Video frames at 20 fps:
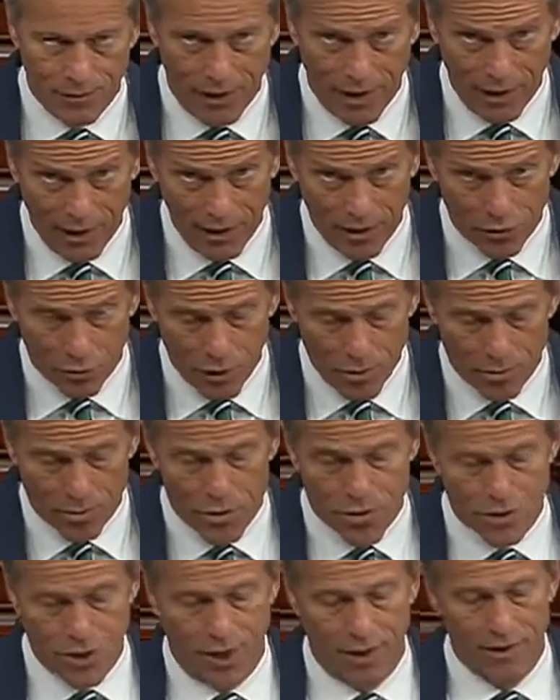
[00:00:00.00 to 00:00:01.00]
eighty-three
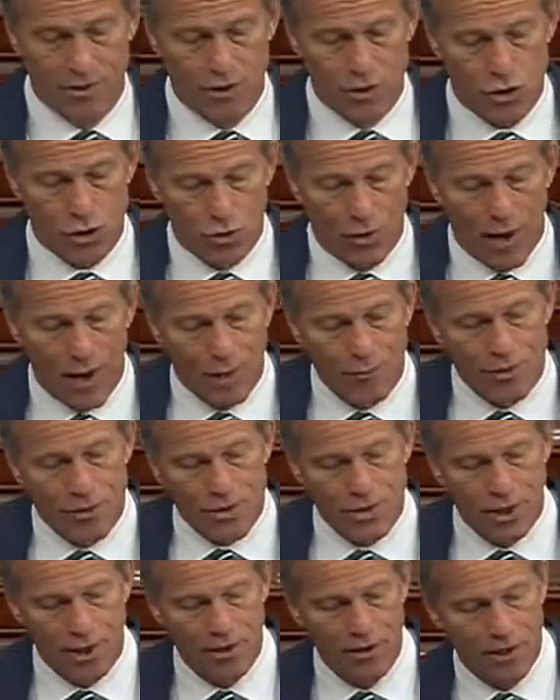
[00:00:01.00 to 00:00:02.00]
percent described the
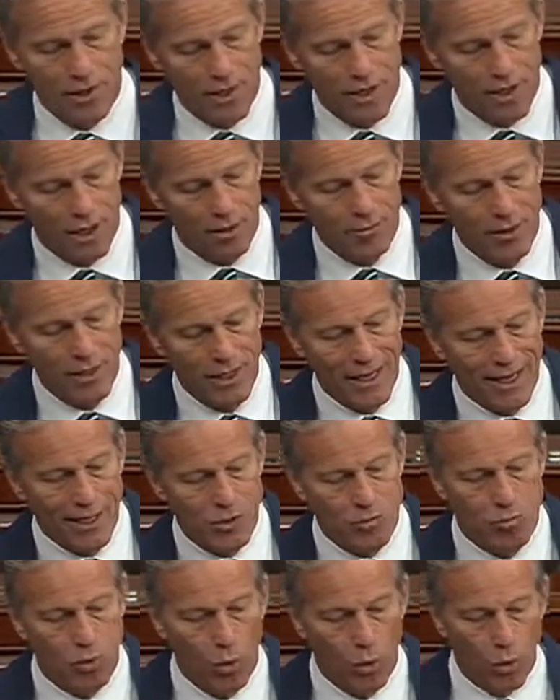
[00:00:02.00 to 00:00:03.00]
state of the economy
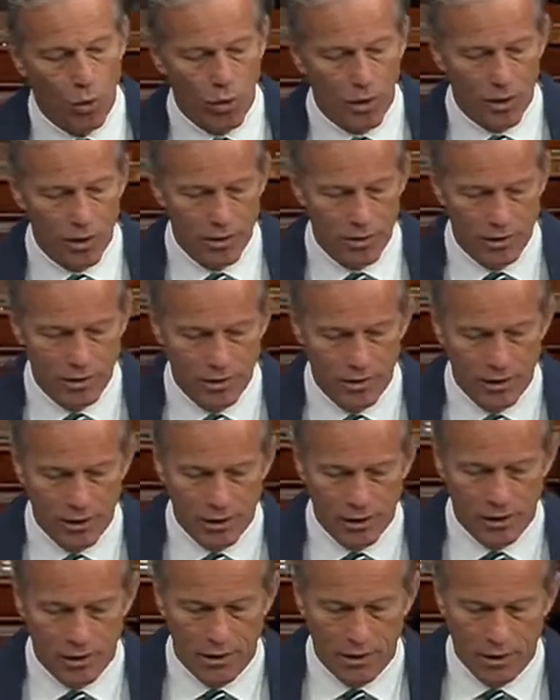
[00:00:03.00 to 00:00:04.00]
as poor
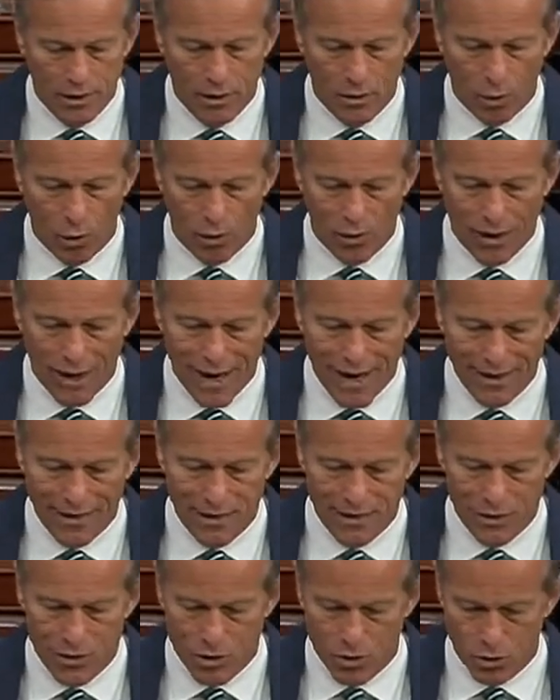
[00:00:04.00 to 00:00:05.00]
or
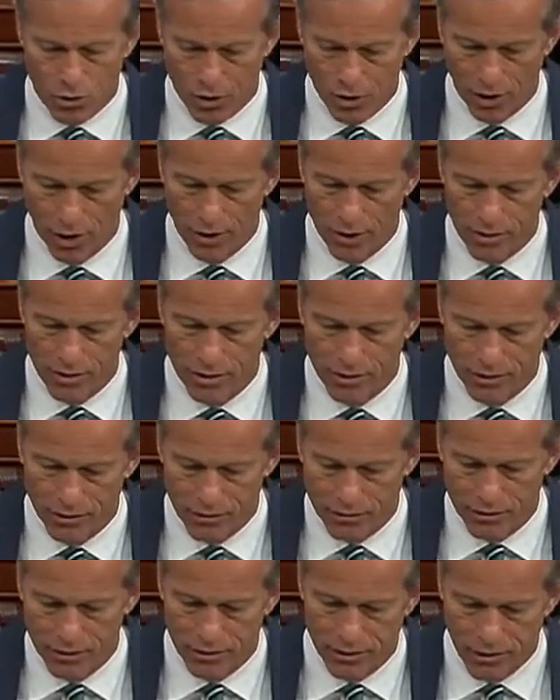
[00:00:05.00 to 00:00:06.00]
not so good,
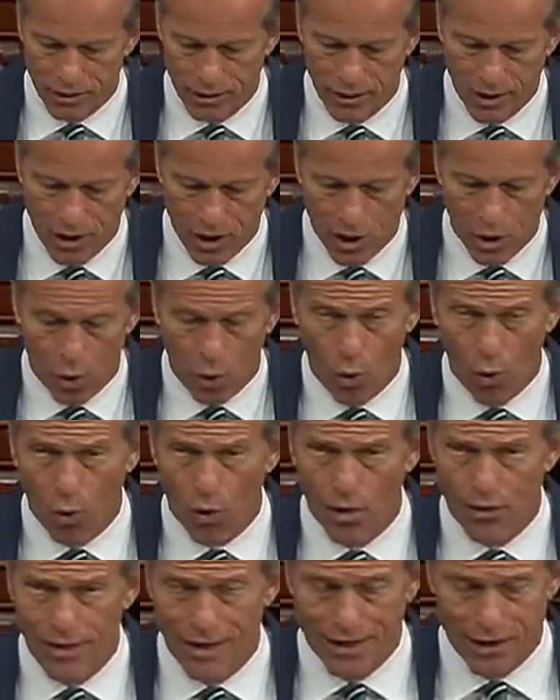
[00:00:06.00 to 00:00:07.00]

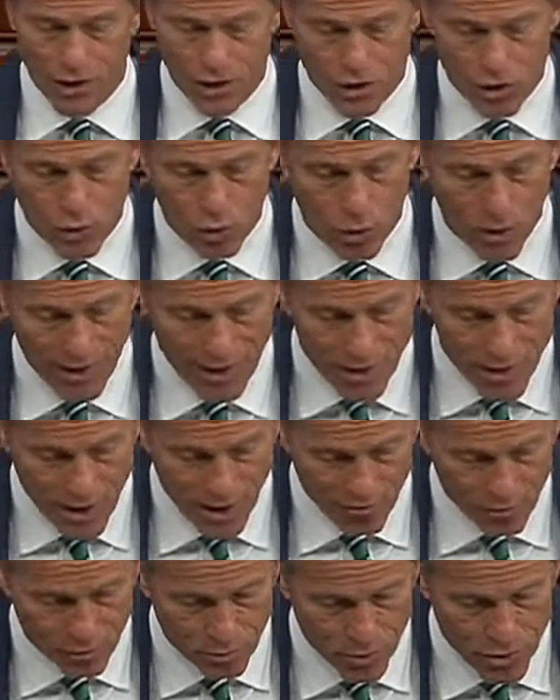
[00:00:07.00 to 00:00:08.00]
or that just
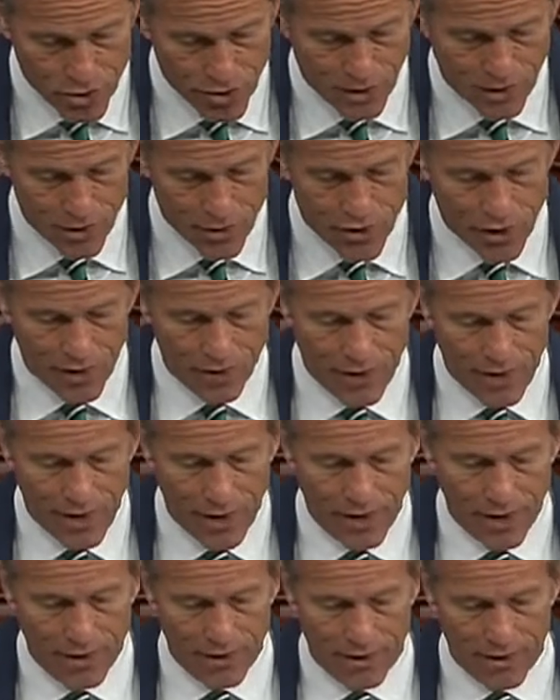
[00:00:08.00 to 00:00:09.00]
twenty-seven percent said
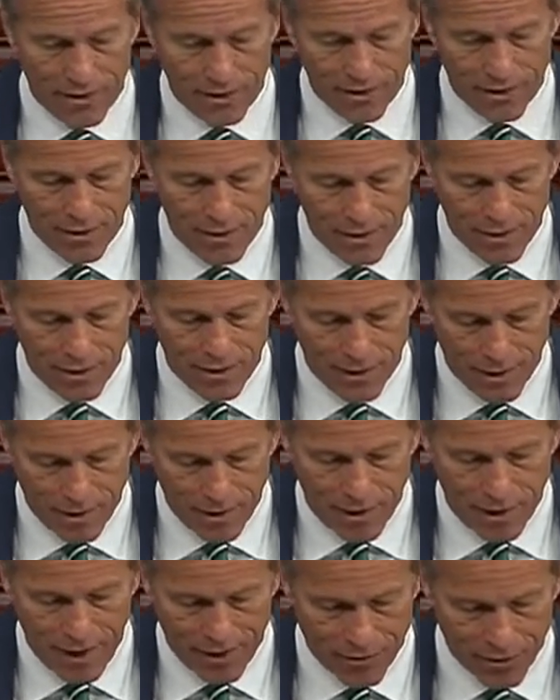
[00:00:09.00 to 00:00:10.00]
they
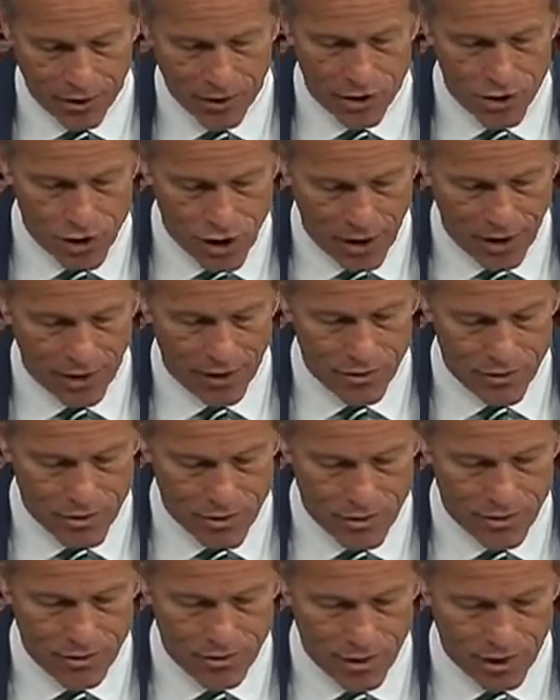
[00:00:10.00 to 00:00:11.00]
have a good
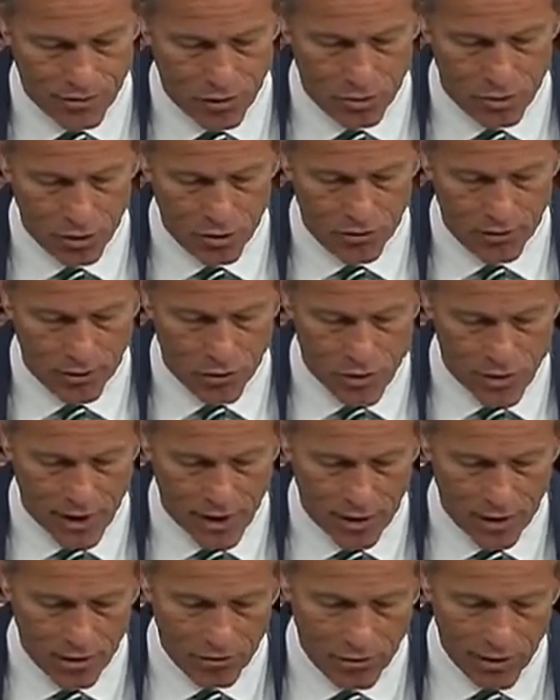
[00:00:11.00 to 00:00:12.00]
chance of improving their
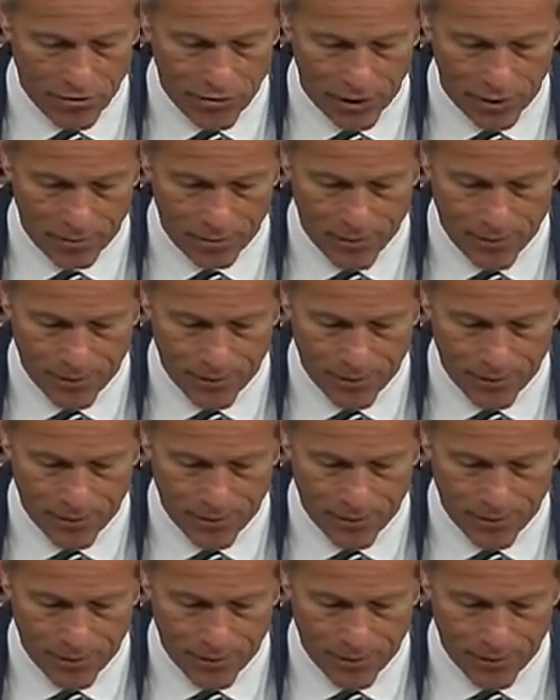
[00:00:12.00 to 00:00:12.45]
standard of living.